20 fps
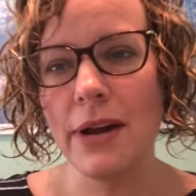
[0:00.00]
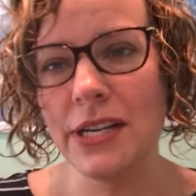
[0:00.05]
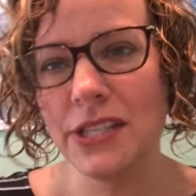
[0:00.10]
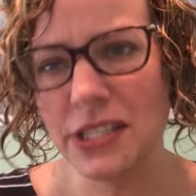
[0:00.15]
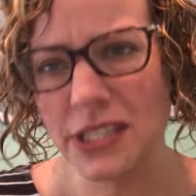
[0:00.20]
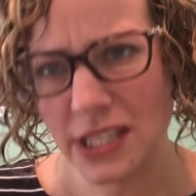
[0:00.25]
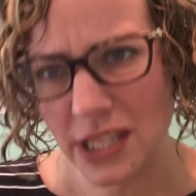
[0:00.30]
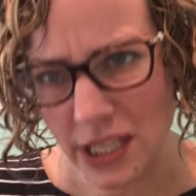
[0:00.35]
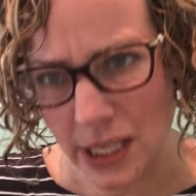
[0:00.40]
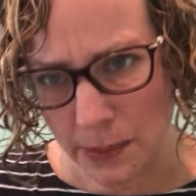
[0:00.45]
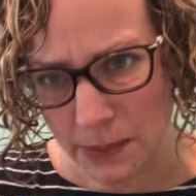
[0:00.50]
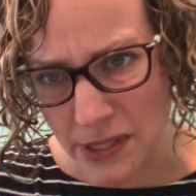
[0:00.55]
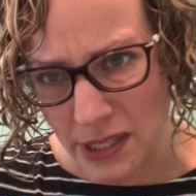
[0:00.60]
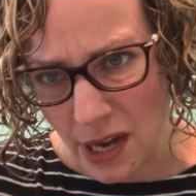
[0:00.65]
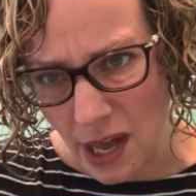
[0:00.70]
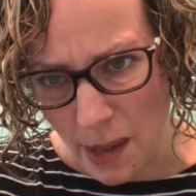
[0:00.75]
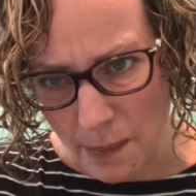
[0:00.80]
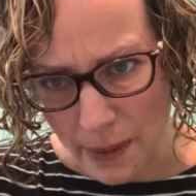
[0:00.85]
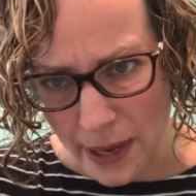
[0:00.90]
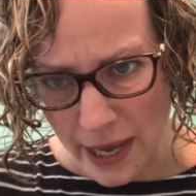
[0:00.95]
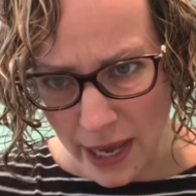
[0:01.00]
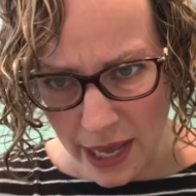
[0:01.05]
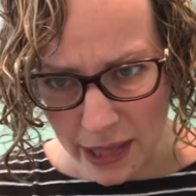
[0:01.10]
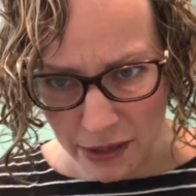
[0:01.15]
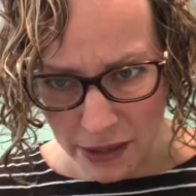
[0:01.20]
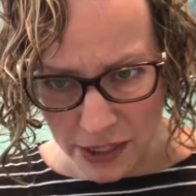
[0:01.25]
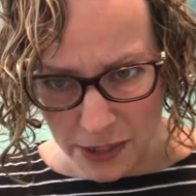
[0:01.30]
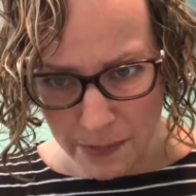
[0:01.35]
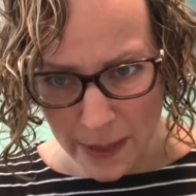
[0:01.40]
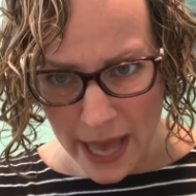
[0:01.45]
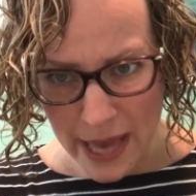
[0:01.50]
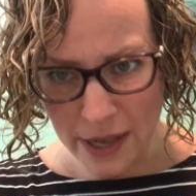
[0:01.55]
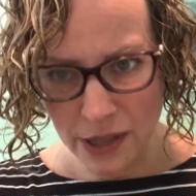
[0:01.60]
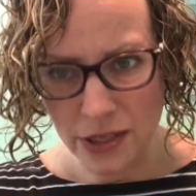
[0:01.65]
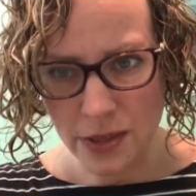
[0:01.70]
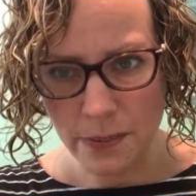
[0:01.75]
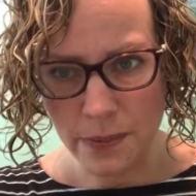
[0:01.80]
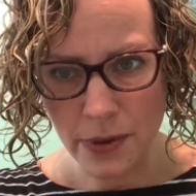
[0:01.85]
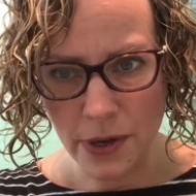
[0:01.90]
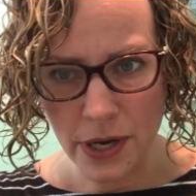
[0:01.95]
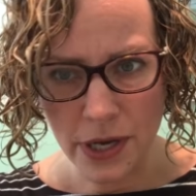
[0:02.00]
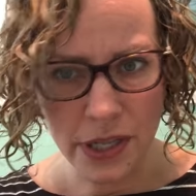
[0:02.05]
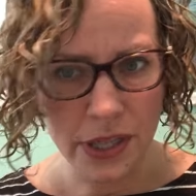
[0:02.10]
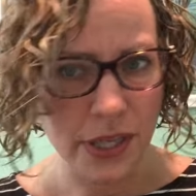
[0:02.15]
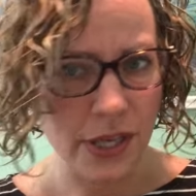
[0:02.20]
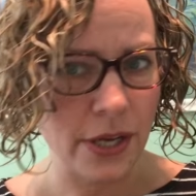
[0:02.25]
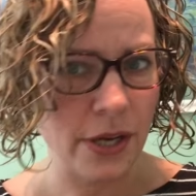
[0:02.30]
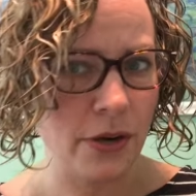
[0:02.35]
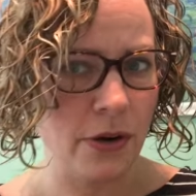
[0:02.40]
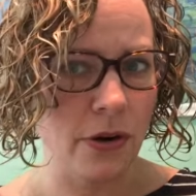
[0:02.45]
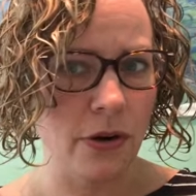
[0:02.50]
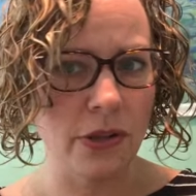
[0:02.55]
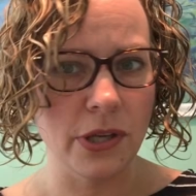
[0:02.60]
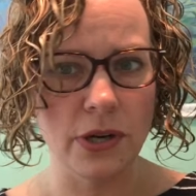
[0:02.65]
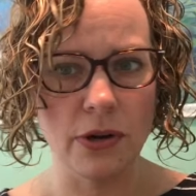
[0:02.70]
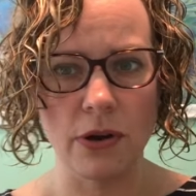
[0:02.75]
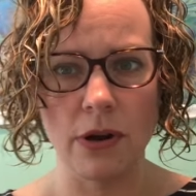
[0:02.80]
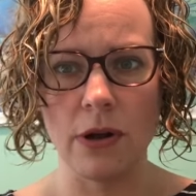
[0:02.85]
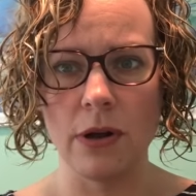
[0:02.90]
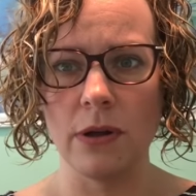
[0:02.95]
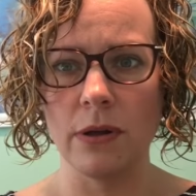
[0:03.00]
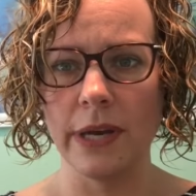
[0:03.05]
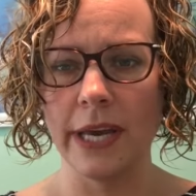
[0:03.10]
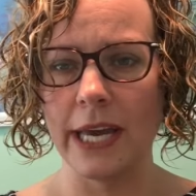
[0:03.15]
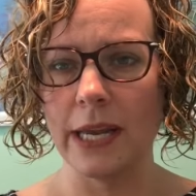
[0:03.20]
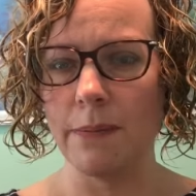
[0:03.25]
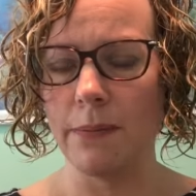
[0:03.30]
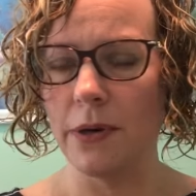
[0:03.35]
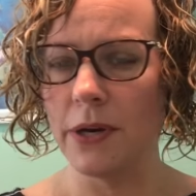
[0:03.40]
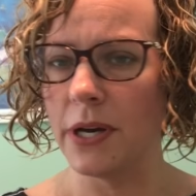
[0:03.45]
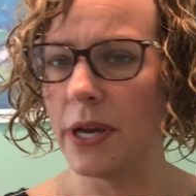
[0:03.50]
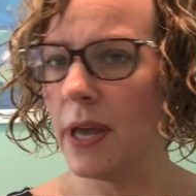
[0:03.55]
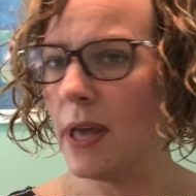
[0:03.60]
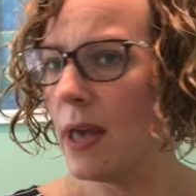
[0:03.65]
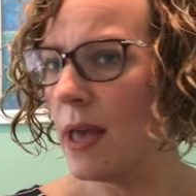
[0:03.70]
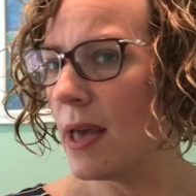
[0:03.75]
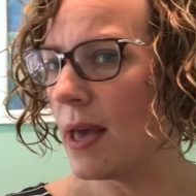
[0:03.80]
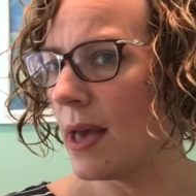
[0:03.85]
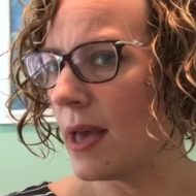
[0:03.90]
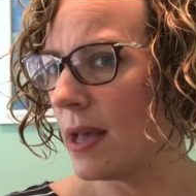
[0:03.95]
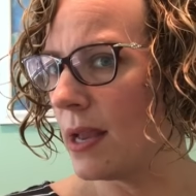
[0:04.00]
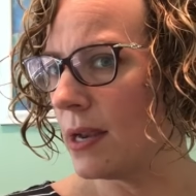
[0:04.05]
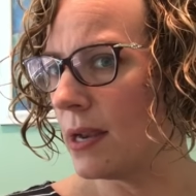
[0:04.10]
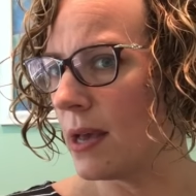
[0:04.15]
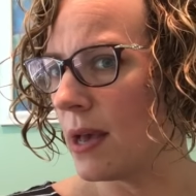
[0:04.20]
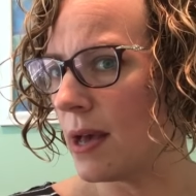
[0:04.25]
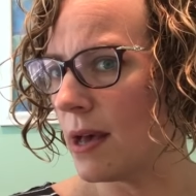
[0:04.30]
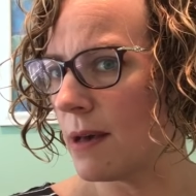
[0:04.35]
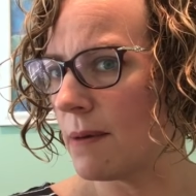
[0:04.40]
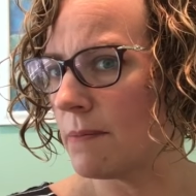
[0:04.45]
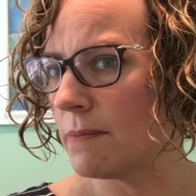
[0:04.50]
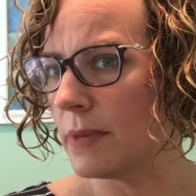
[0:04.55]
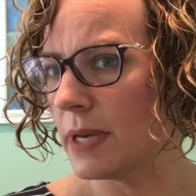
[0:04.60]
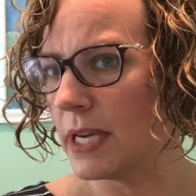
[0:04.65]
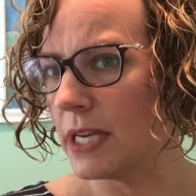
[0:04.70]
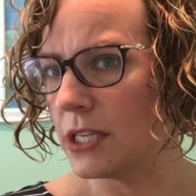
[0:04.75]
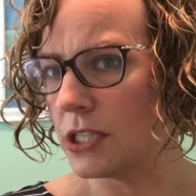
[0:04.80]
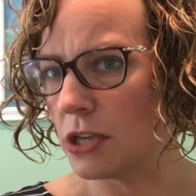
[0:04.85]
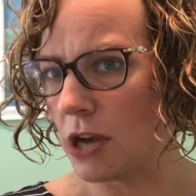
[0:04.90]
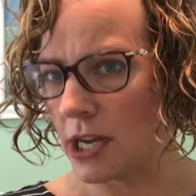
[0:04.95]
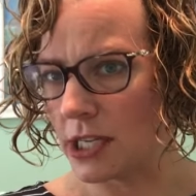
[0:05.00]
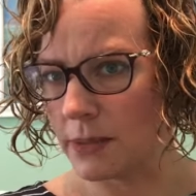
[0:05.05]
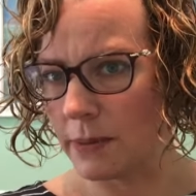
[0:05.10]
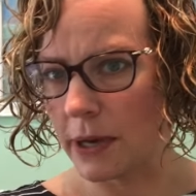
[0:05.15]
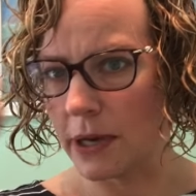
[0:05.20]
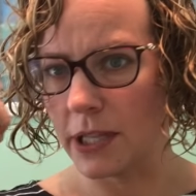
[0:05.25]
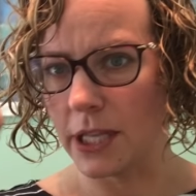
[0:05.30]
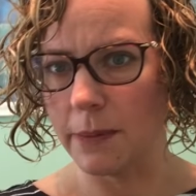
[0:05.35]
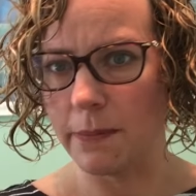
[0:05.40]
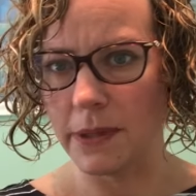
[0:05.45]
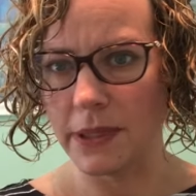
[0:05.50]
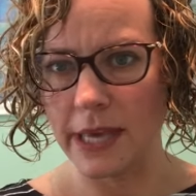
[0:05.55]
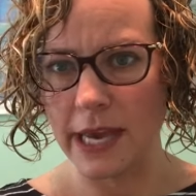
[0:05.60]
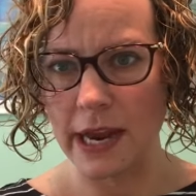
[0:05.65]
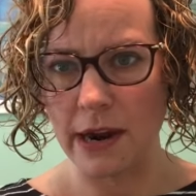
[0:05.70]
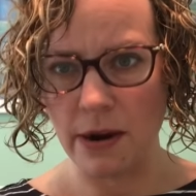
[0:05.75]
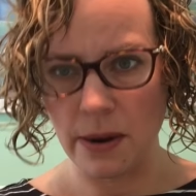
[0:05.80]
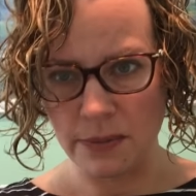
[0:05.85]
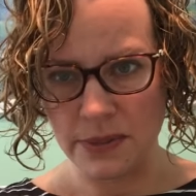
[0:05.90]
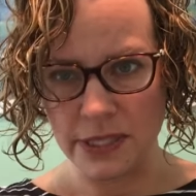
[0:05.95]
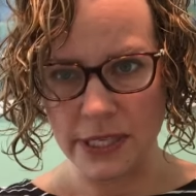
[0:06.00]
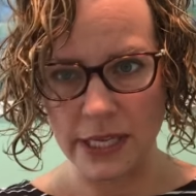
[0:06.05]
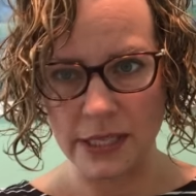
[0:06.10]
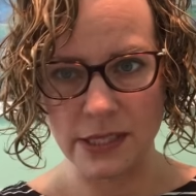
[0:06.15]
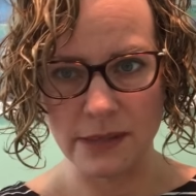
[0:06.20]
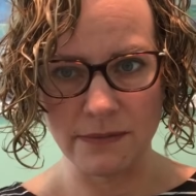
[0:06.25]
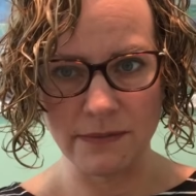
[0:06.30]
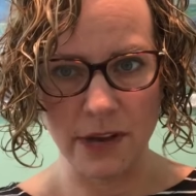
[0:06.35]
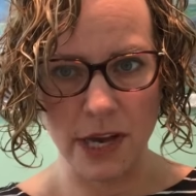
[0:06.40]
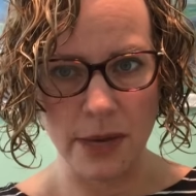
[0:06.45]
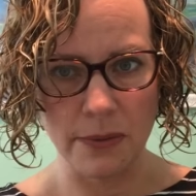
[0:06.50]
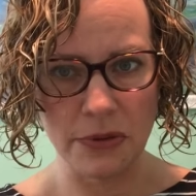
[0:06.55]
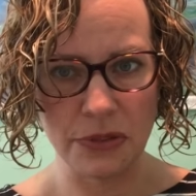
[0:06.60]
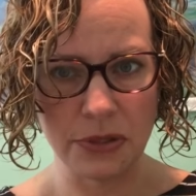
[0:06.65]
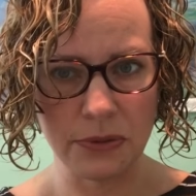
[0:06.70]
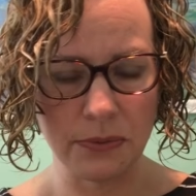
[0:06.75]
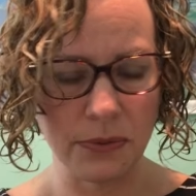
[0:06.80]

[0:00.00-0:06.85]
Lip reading: I just clipped it up. I looked back at the book, the Curly Girl Handbook, and it talked about clipping the hair up to get some volume at the